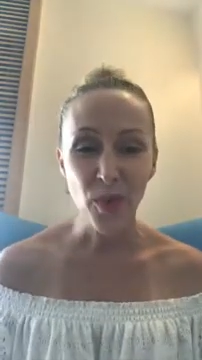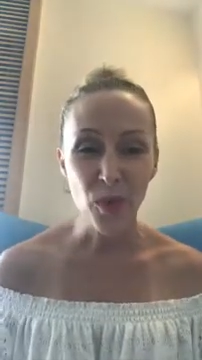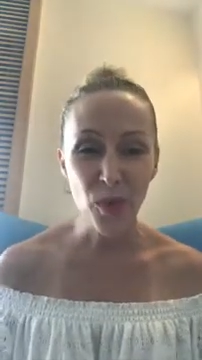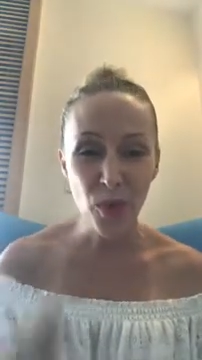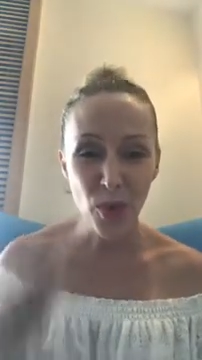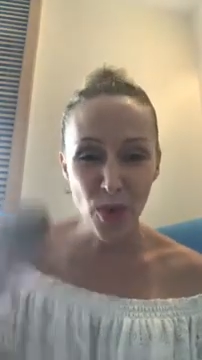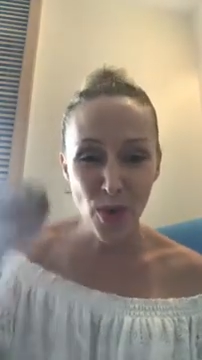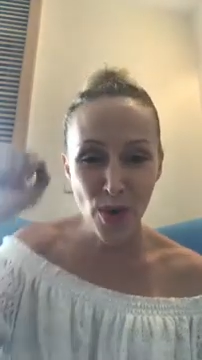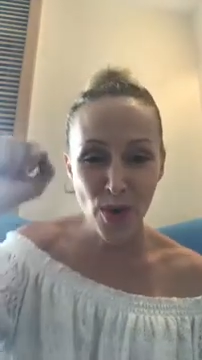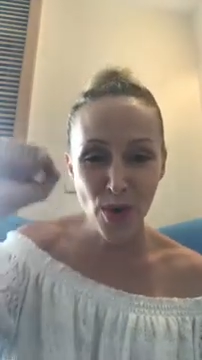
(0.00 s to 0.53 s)

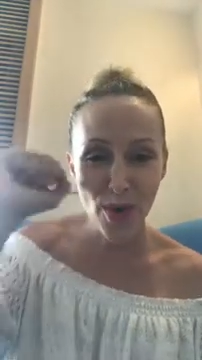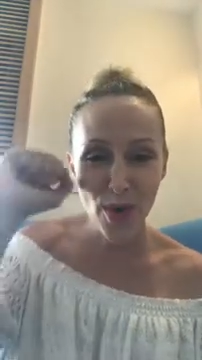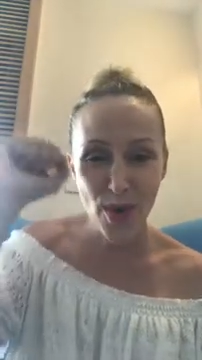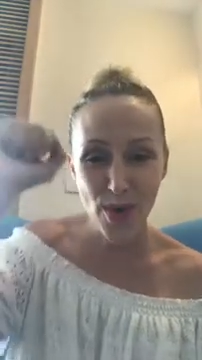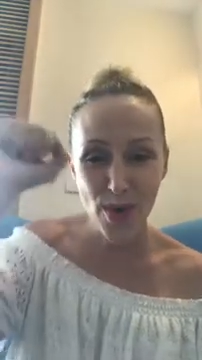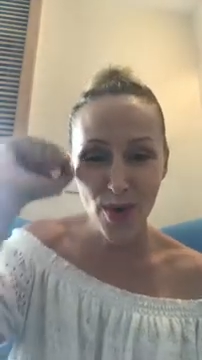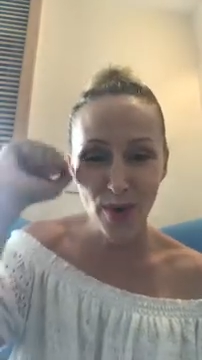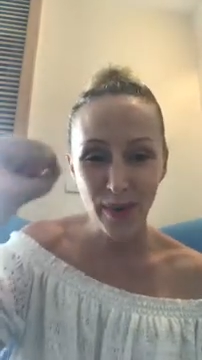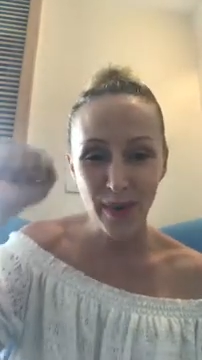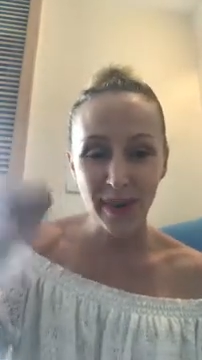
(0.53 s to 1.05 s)

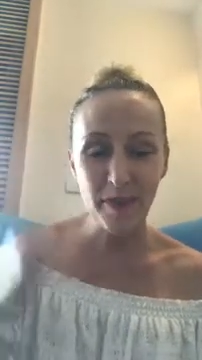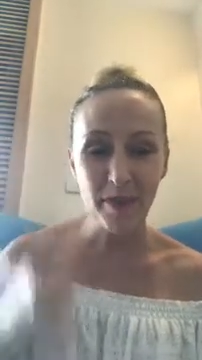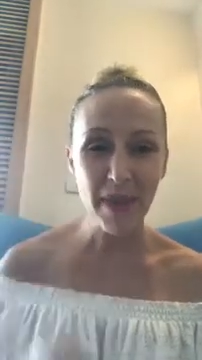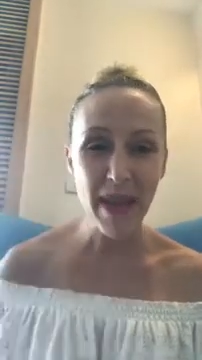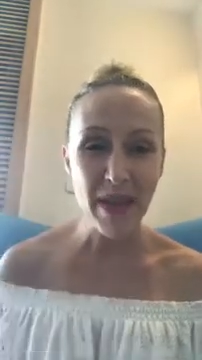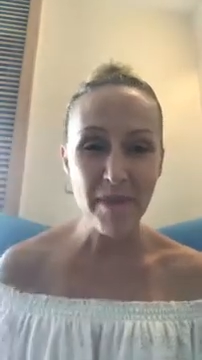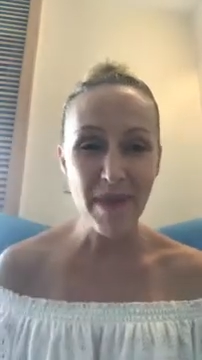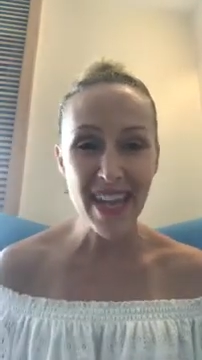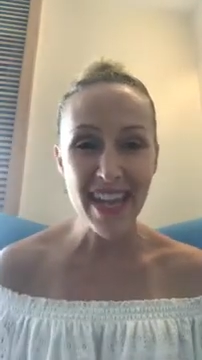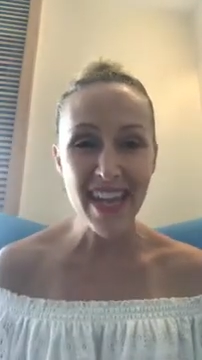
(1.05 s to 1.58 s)
Woo,
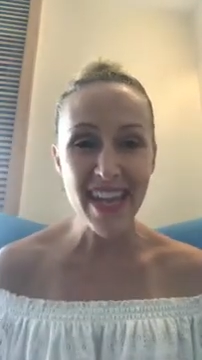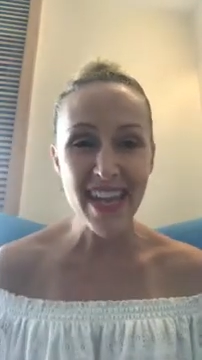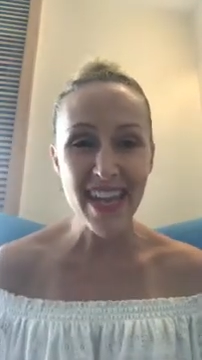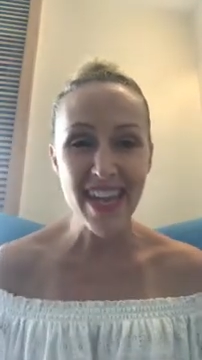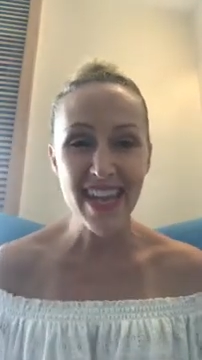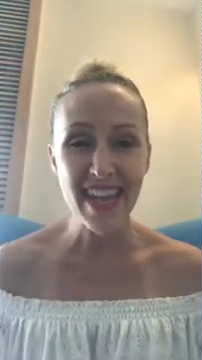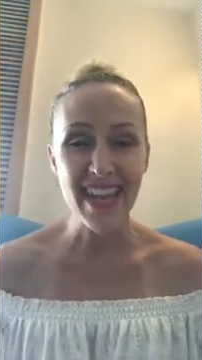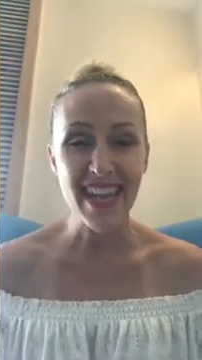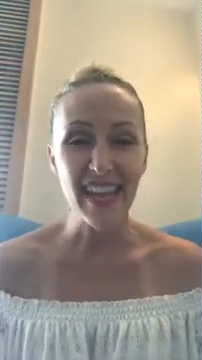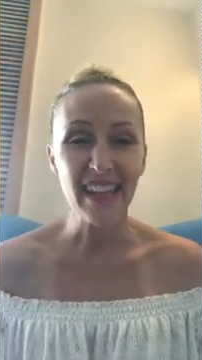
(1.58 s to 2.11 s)

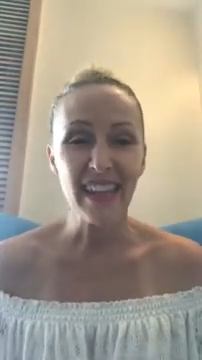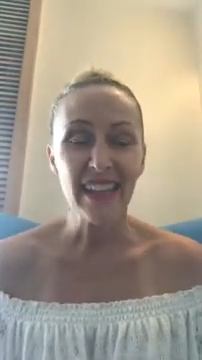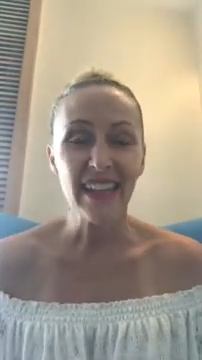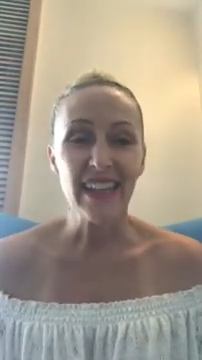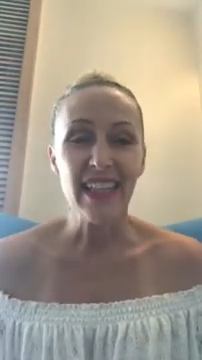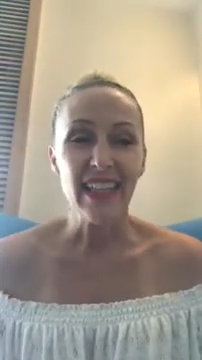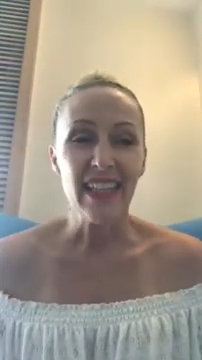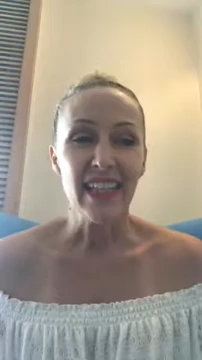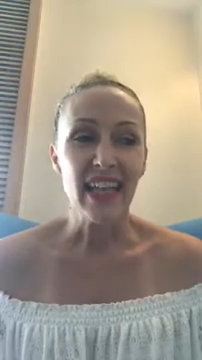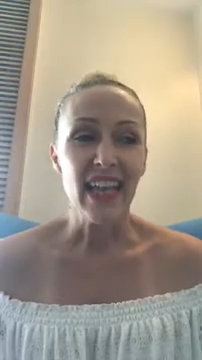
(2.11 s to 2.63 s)
baby.
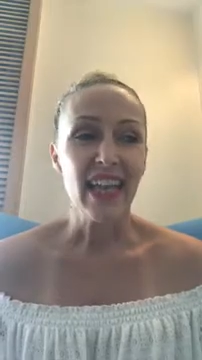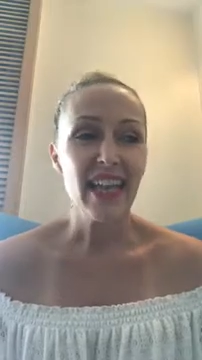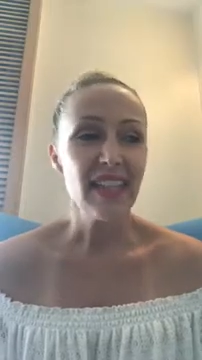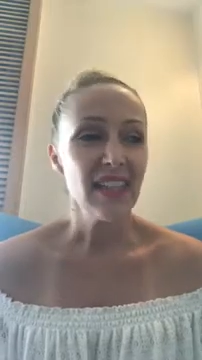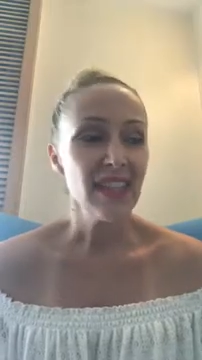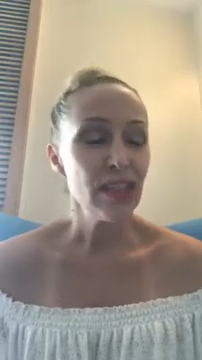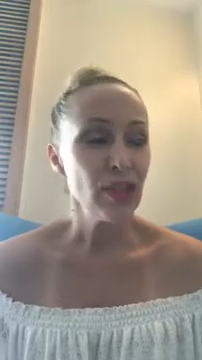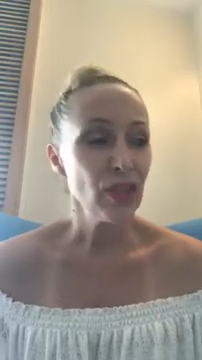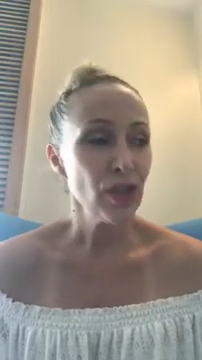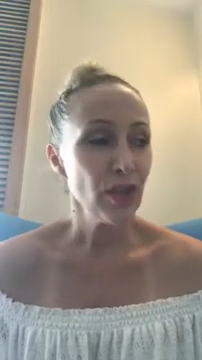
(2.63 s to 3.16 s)

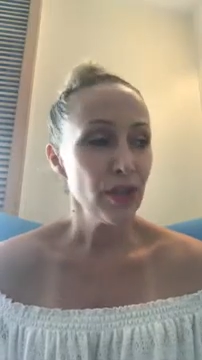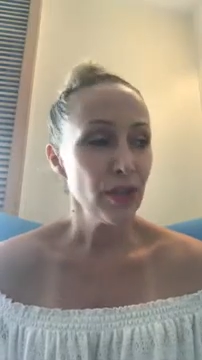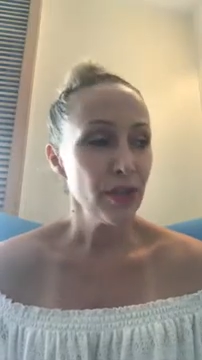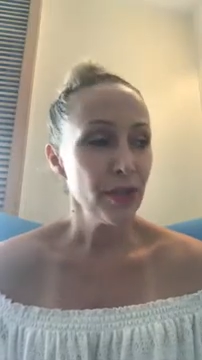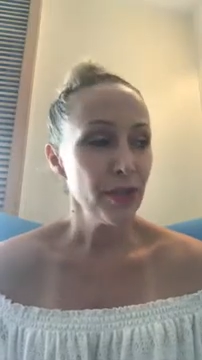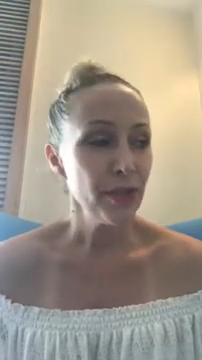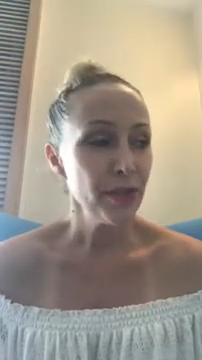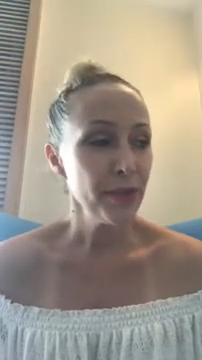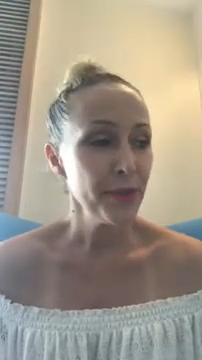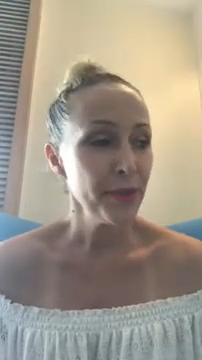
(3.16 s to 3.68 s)
And
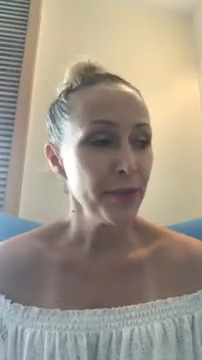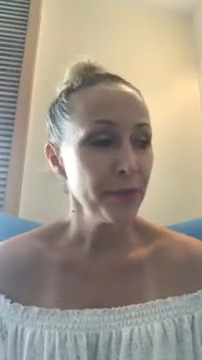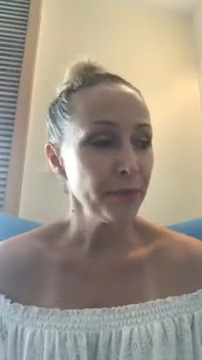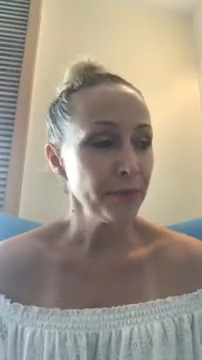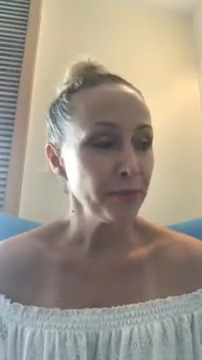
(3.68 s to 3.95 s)
so